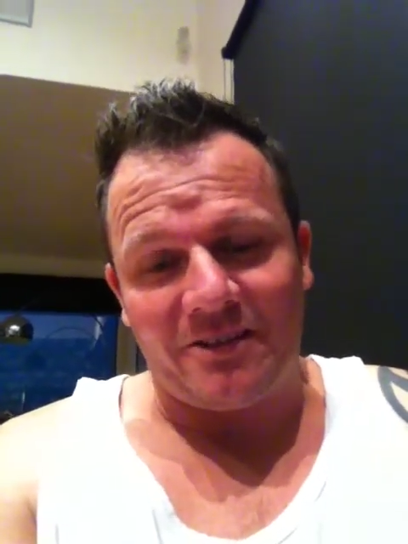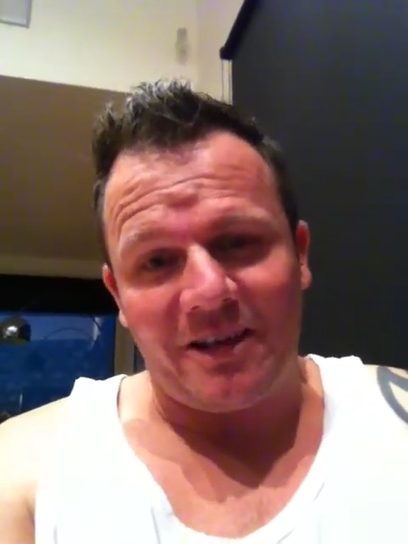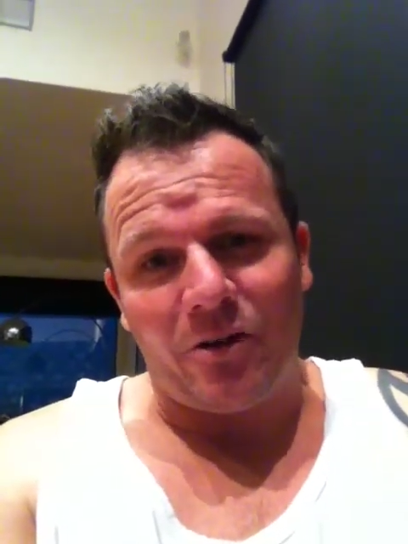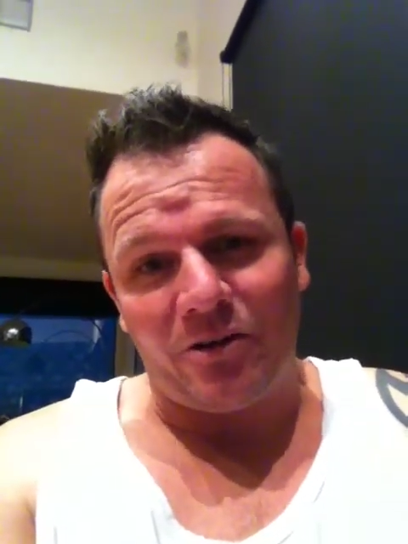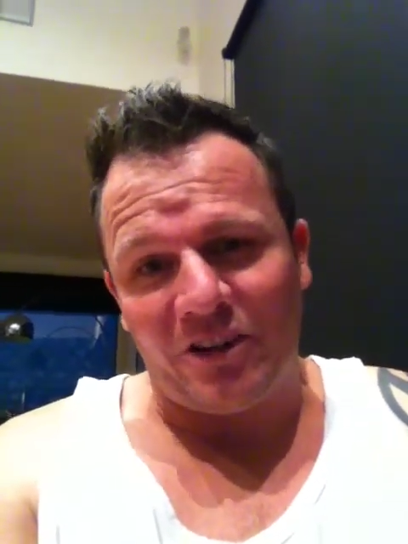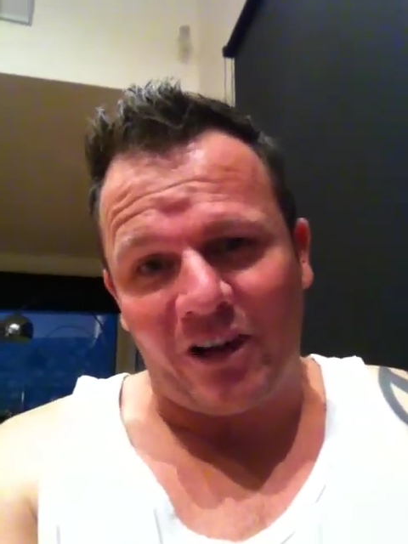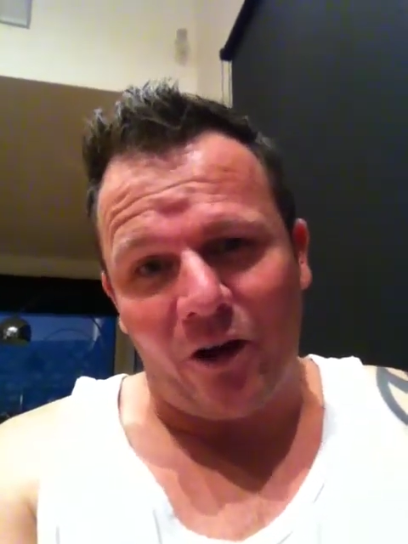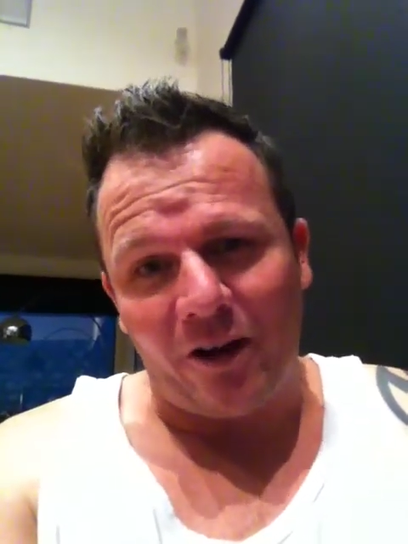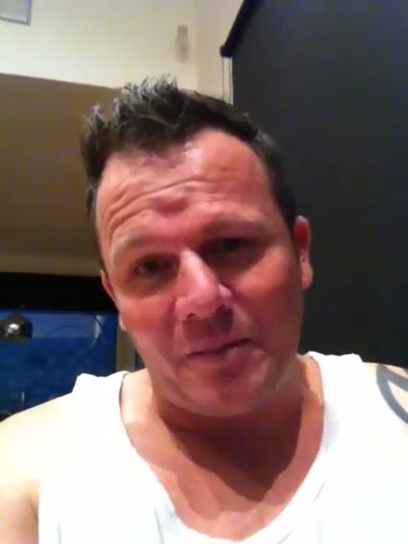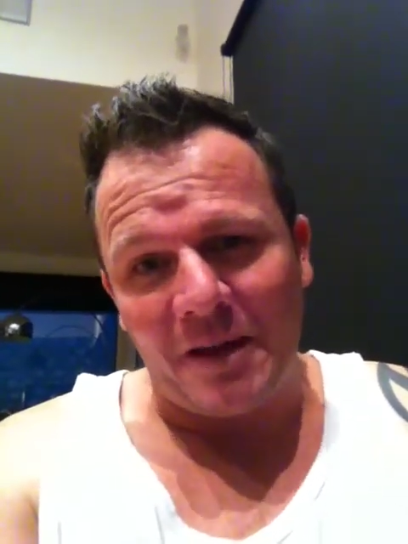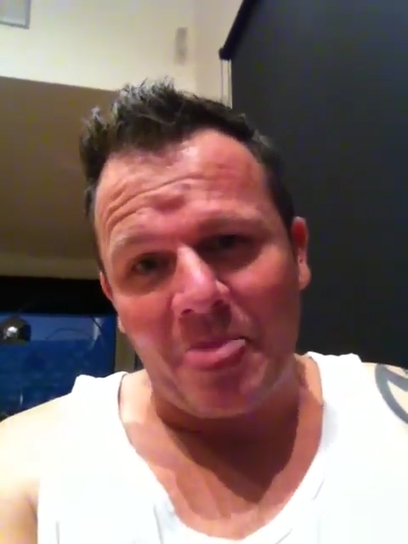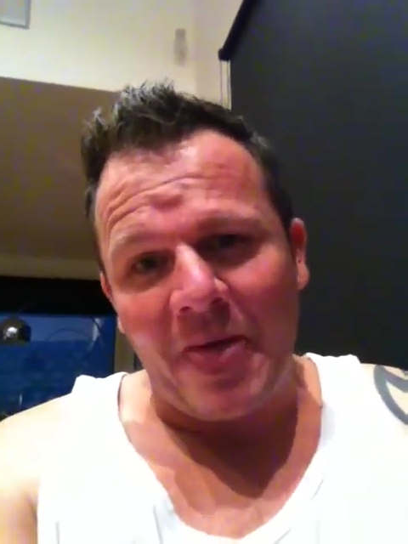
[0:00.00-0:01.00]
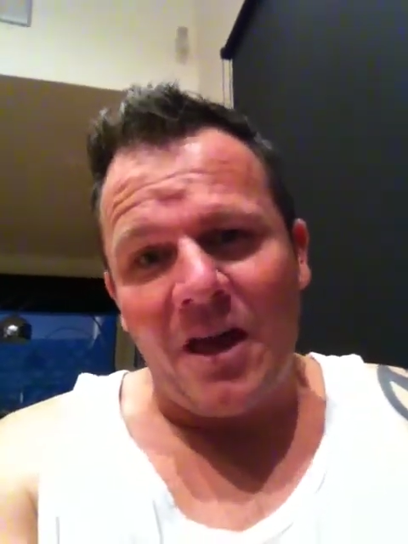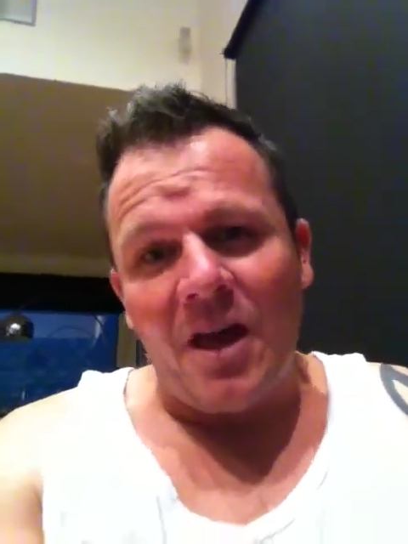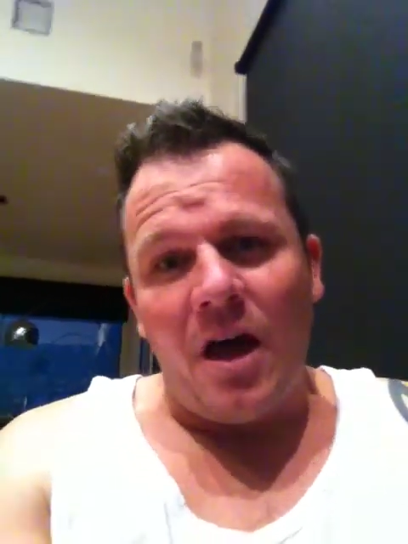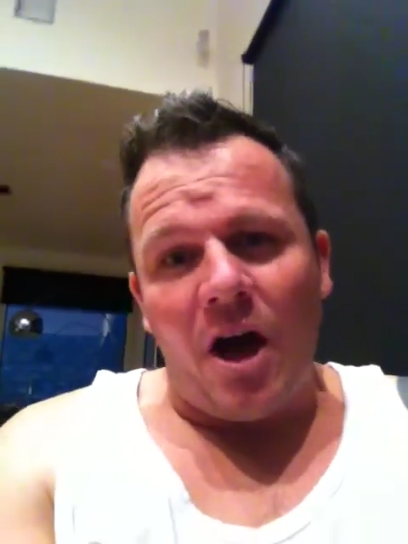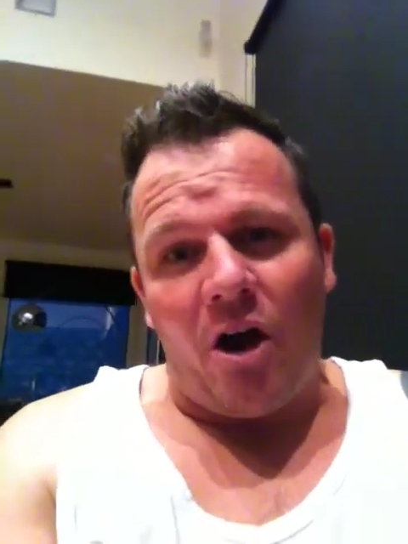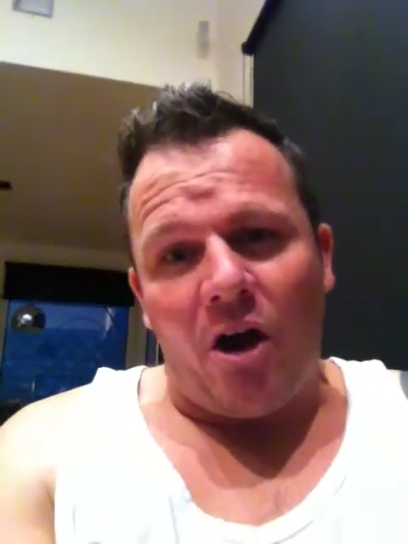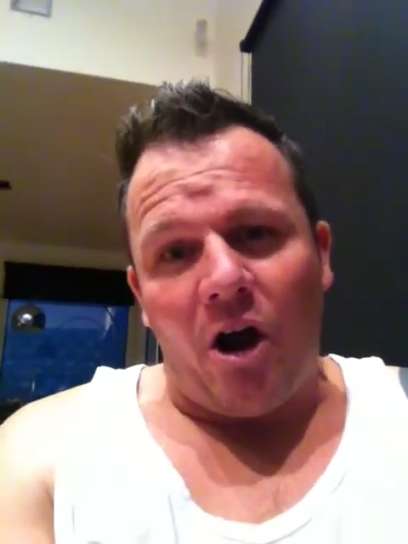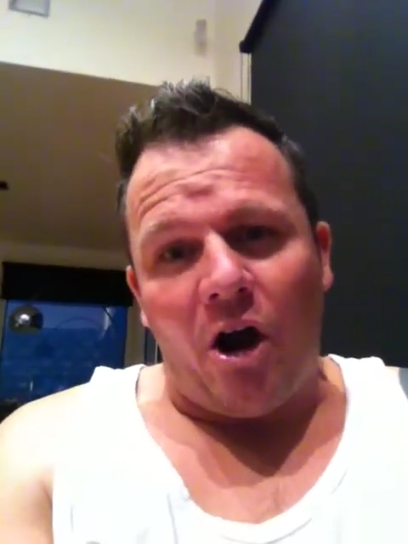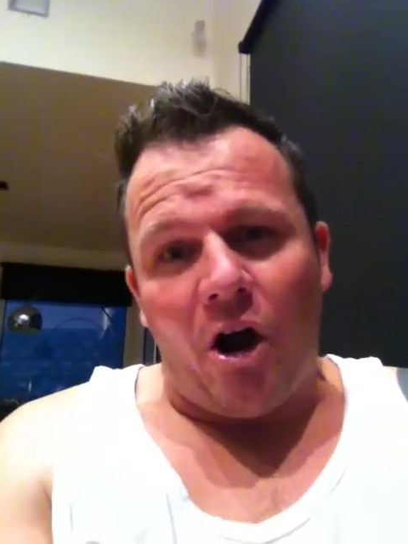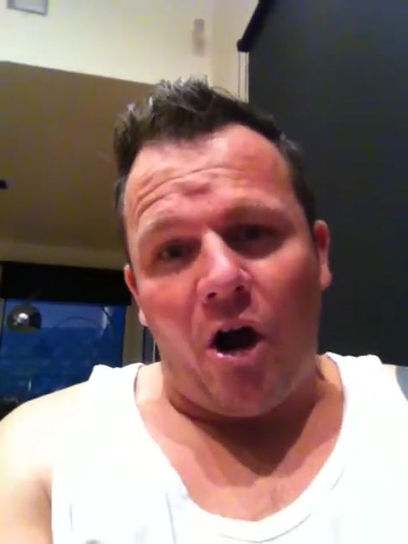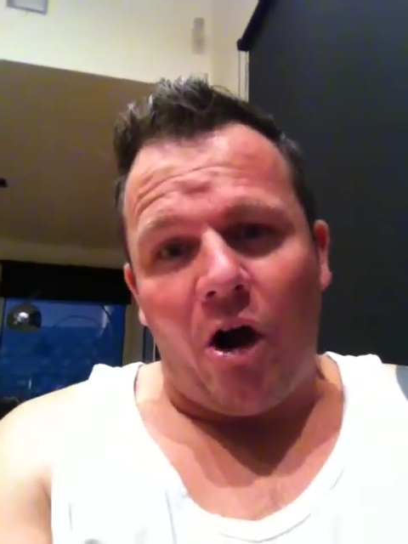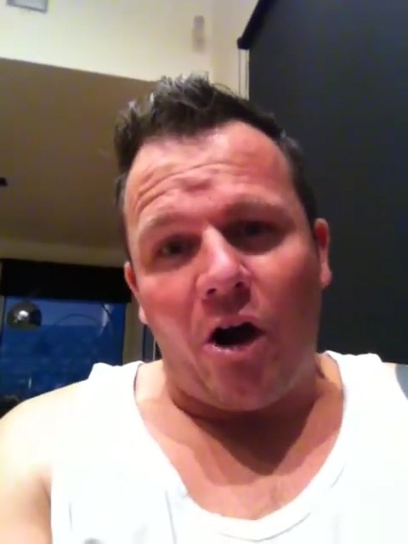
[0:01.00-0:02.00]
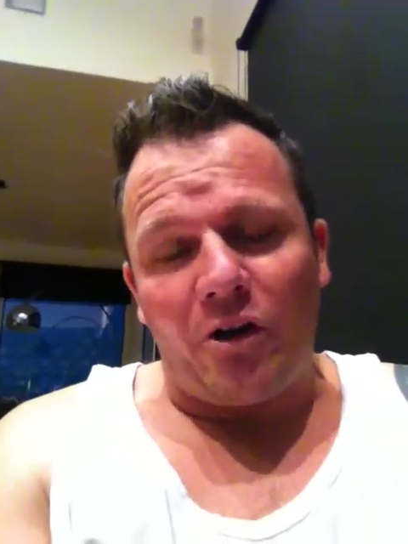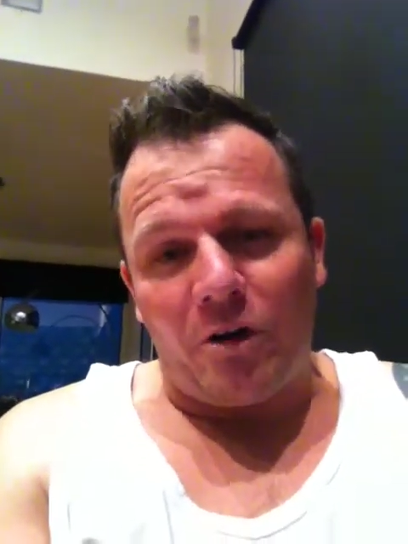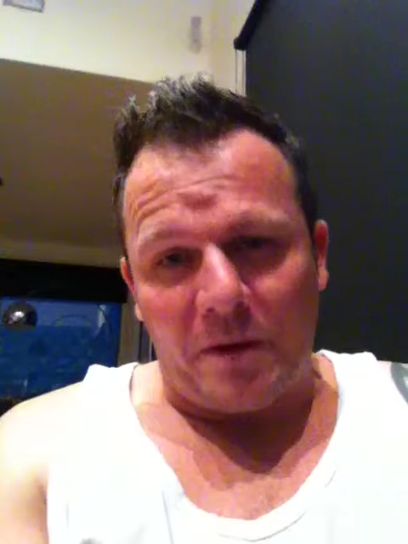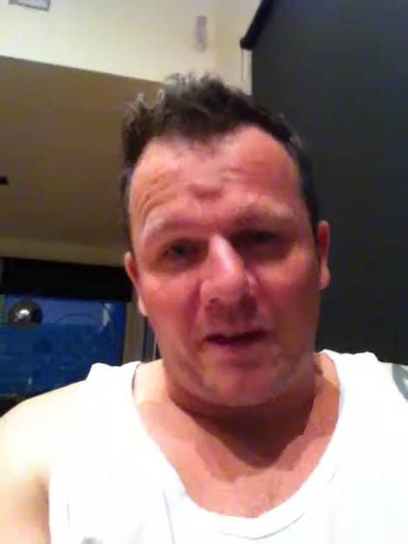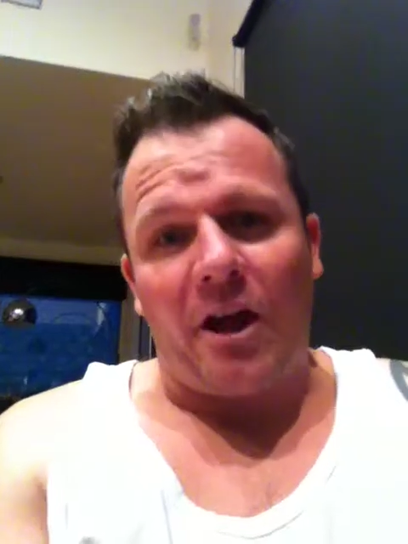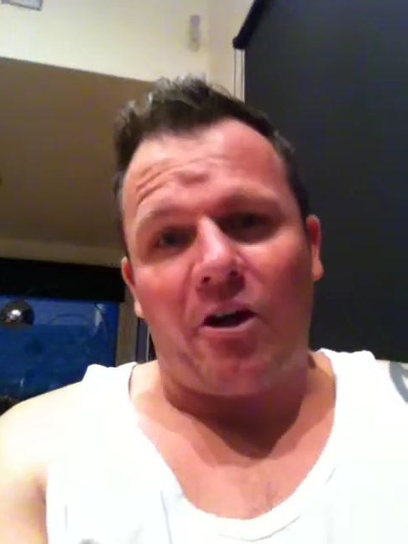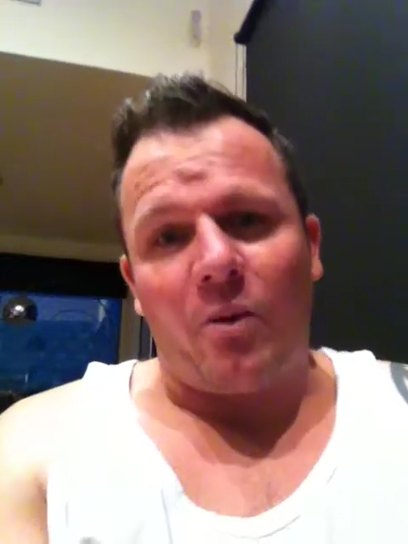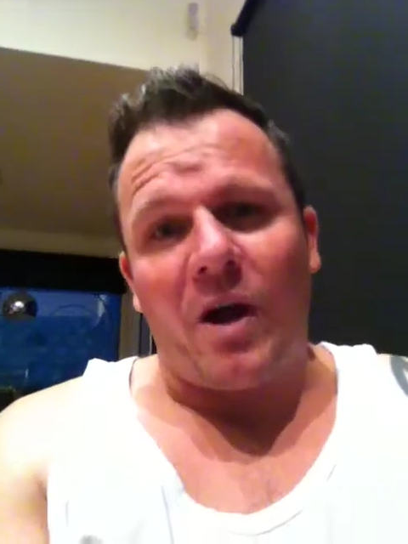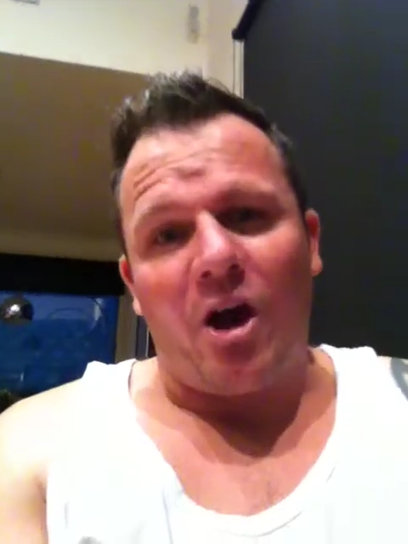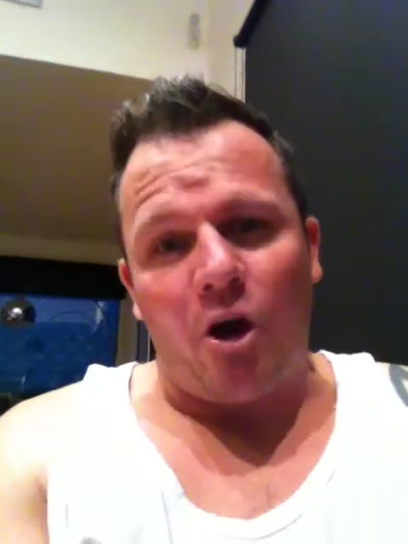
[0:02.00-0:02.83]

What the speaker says: tell she liked me. I got a bit carried away.